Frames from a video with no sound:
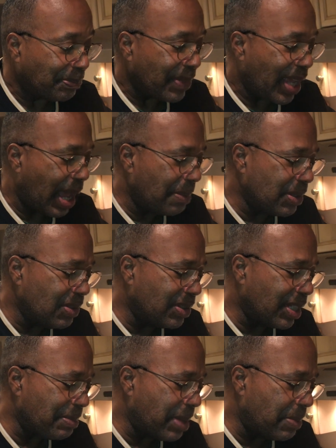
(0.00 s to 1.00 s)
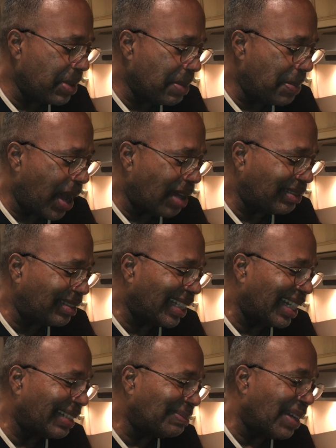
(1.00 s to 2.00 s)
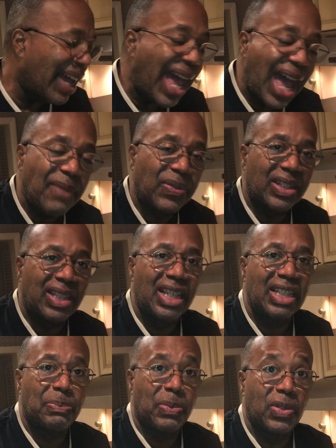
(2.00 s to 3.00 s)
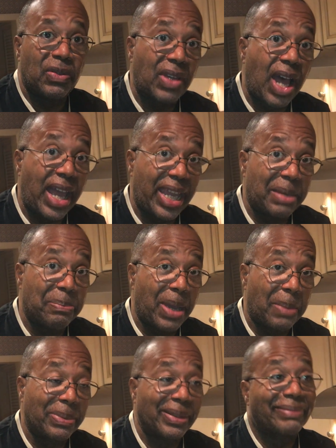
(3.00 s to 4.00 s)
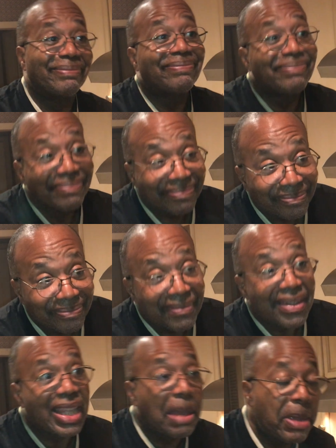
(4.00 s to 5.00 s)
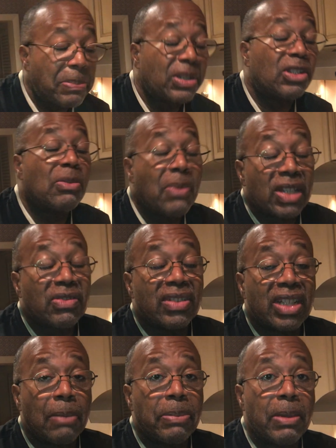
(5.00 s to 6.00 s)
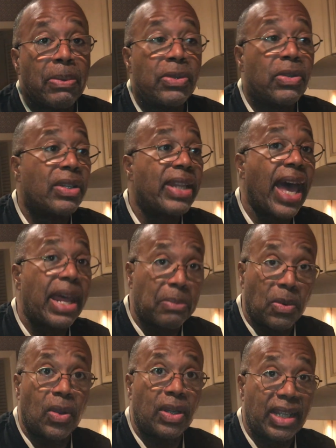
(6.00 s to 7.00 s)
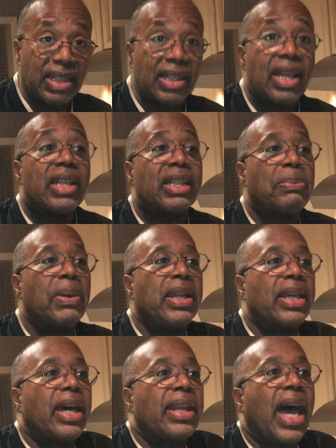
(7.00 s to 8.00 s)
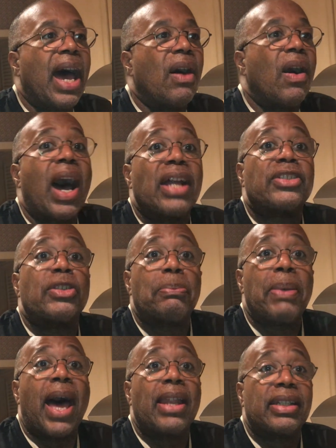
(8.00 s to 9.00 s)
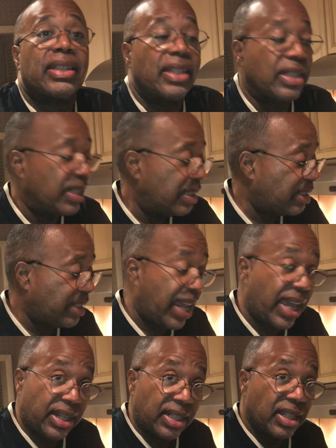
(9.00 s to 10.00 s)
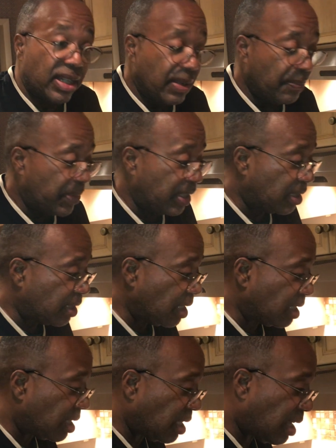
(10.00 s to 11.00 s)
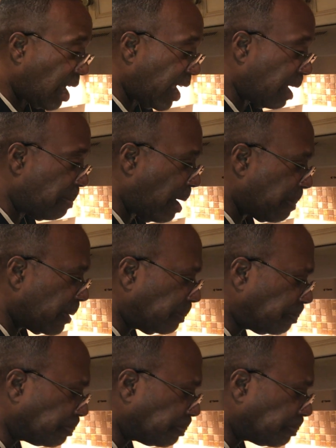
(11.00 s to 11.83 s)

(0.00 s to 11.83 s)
I'm using maybe about 1/2 teaspoon of cayenne pepper. That may be too much for some people. You can add more or less depending on how hot your palate can stand this cayenne pepper.